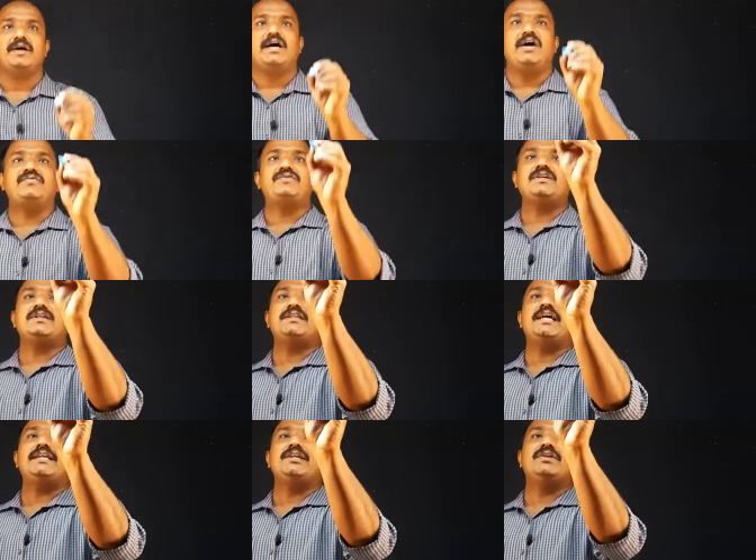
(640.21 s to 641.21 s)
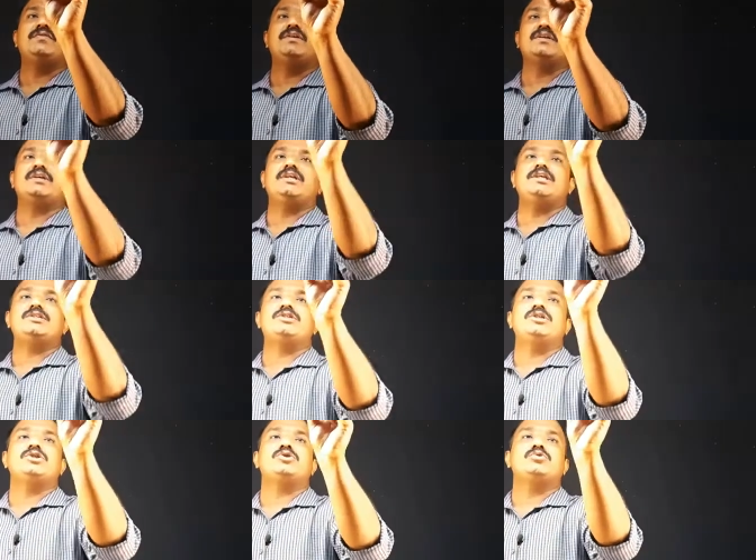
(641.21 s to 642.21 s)
After that it will reach
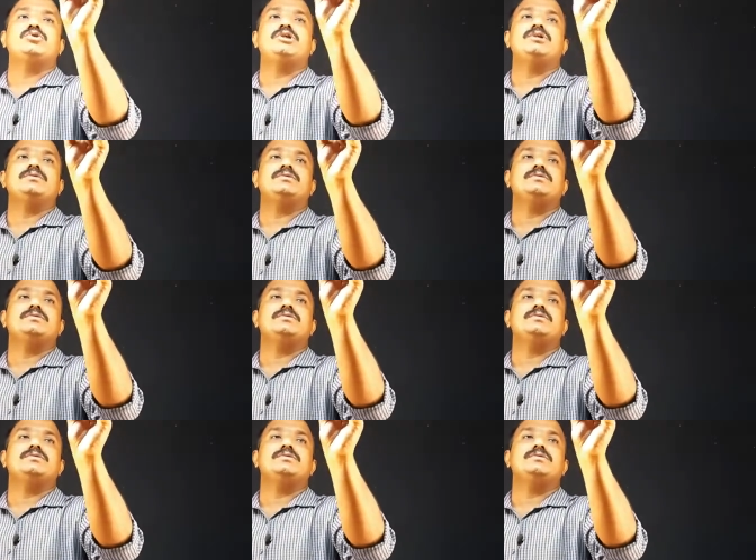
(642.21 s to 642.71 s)
into the